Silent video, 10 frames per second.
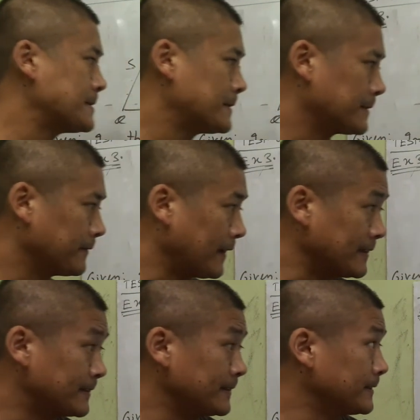so if
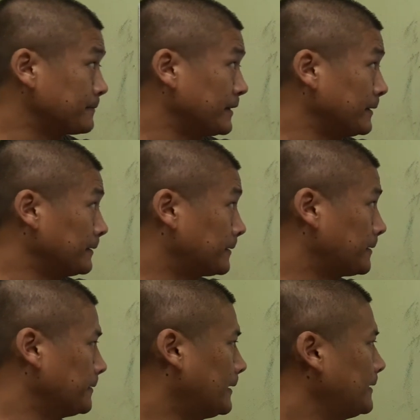ST is parallel to
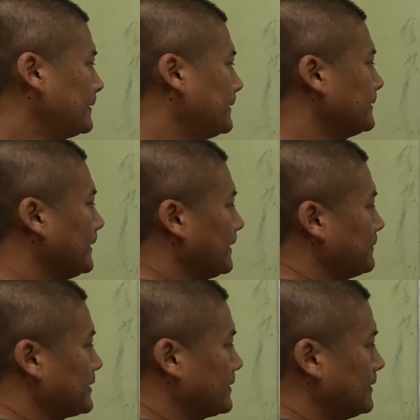QR, that will help
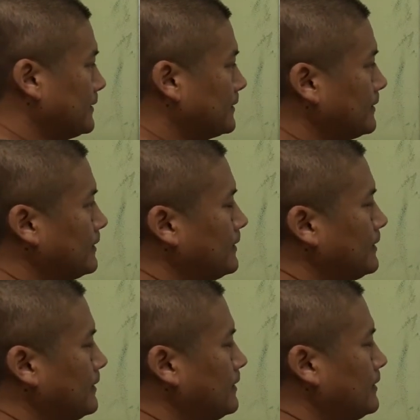us here.
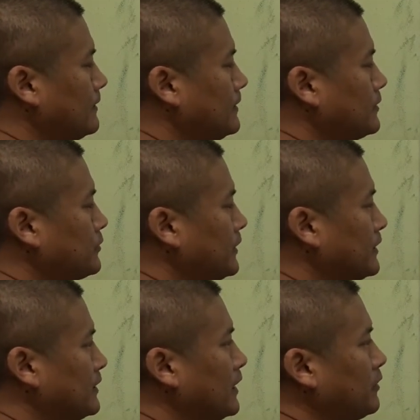These two
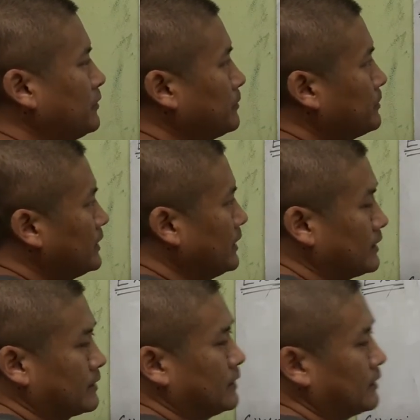angles now,
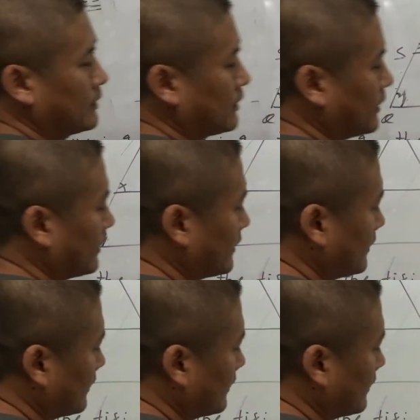PST angle,